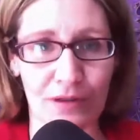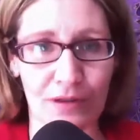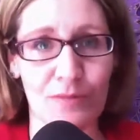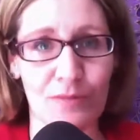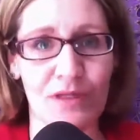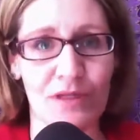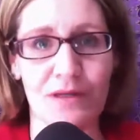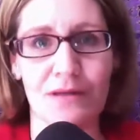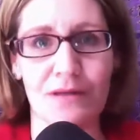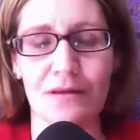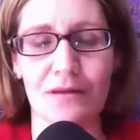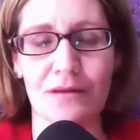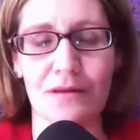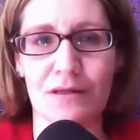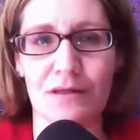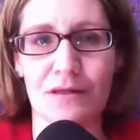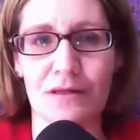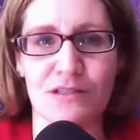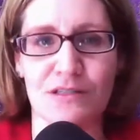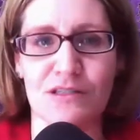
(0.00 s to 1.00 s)
I mean,
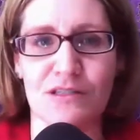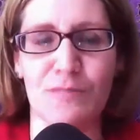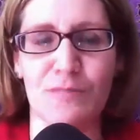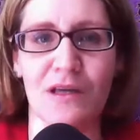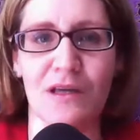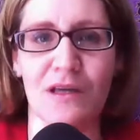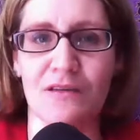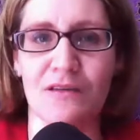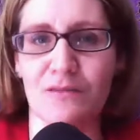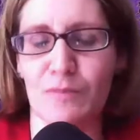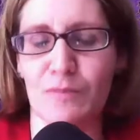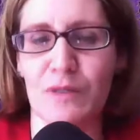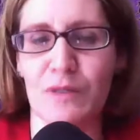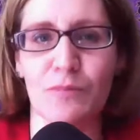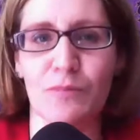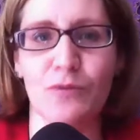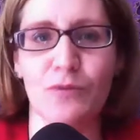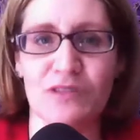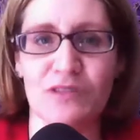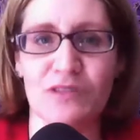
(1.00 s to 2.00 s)
just because
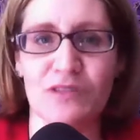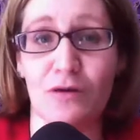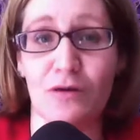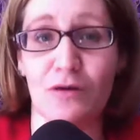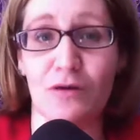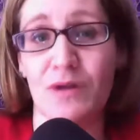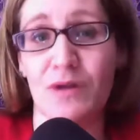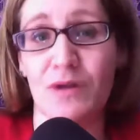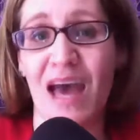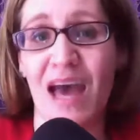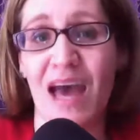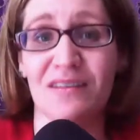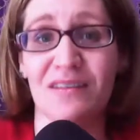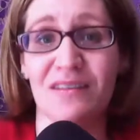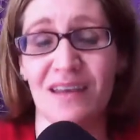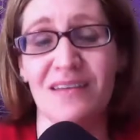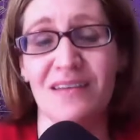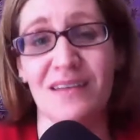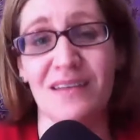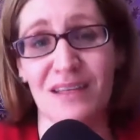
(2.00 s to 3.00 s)
people just don't know how to
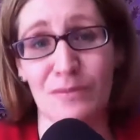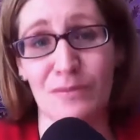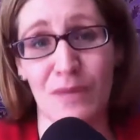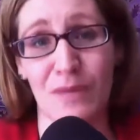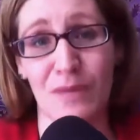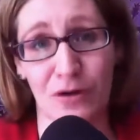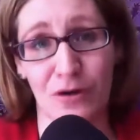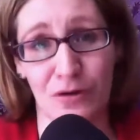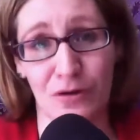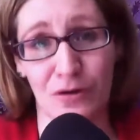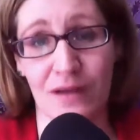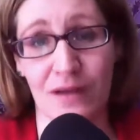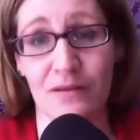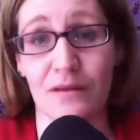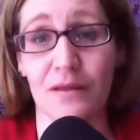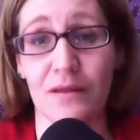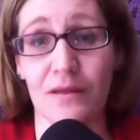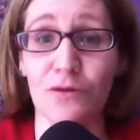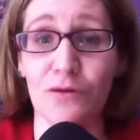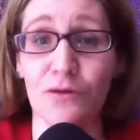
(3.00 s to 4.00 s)
send an email correctly.
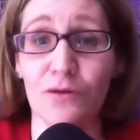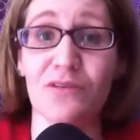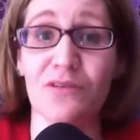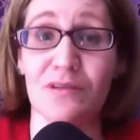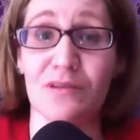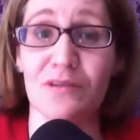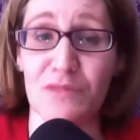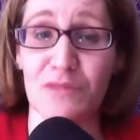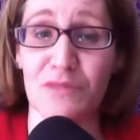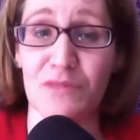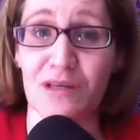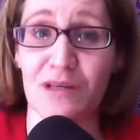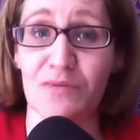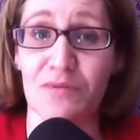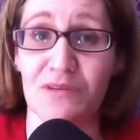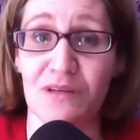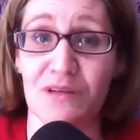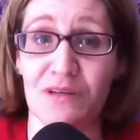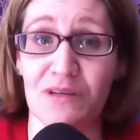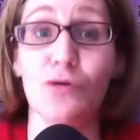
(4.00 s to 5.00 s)
Can you give us some tips?
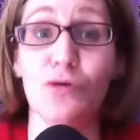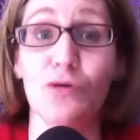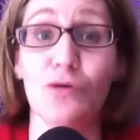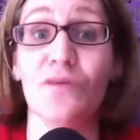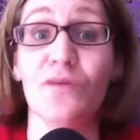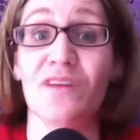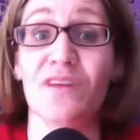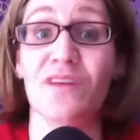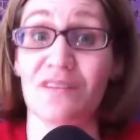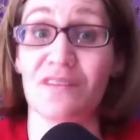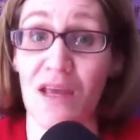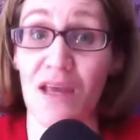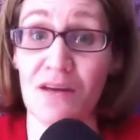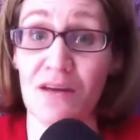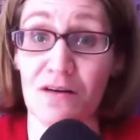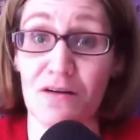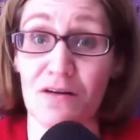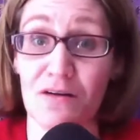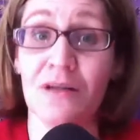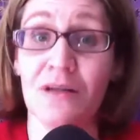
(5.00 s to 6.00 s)
If you're the
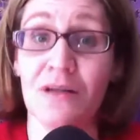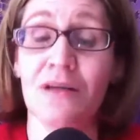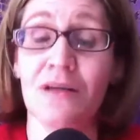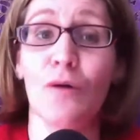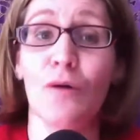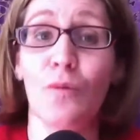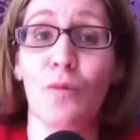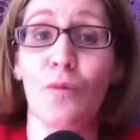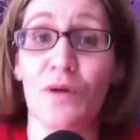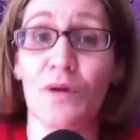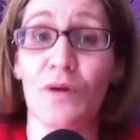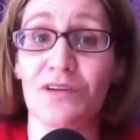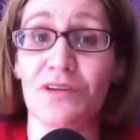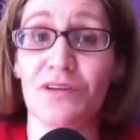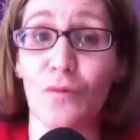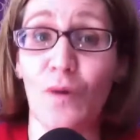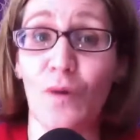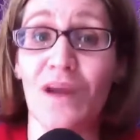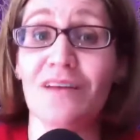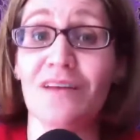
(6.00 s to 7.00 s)
sender, what's a good
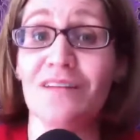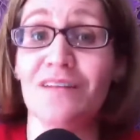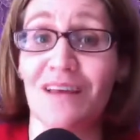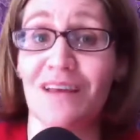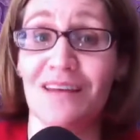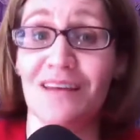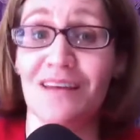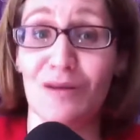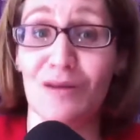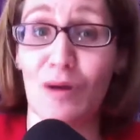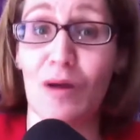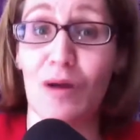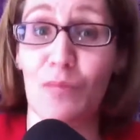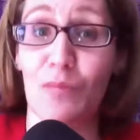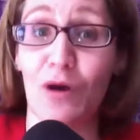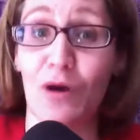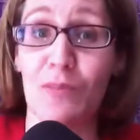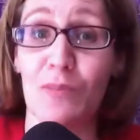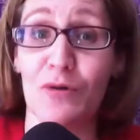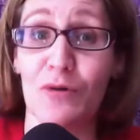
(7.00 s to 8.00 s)
way to send a
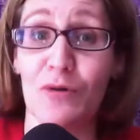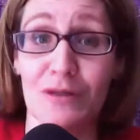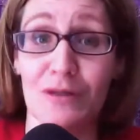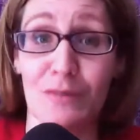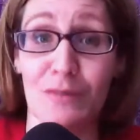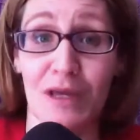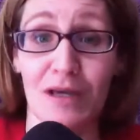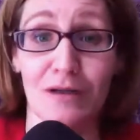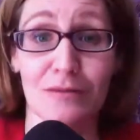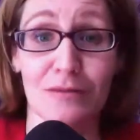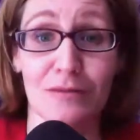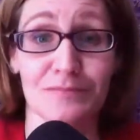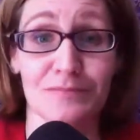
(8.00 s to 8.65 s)
proper email?